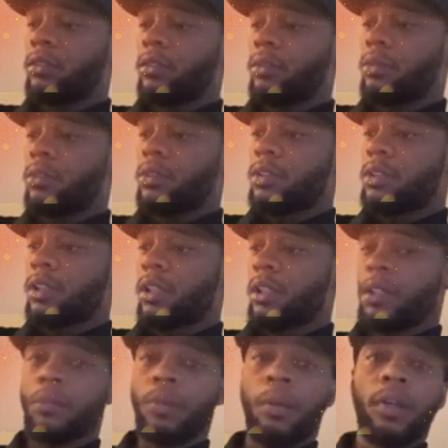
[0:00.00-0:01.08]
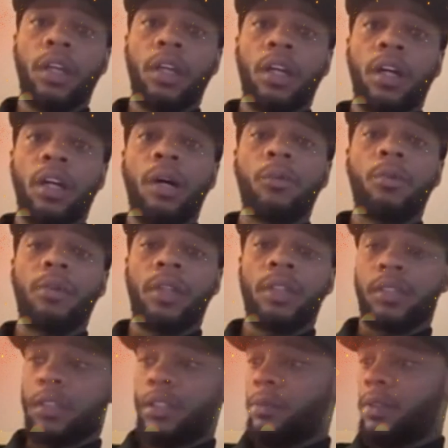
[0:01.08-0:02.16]
Hold on 1 second. I'm gonna give y'all a couple
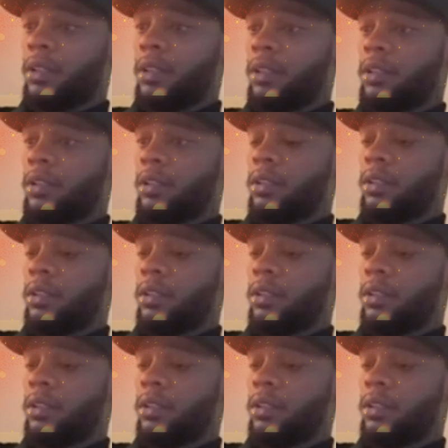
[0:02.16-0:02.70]
minutes to come in here.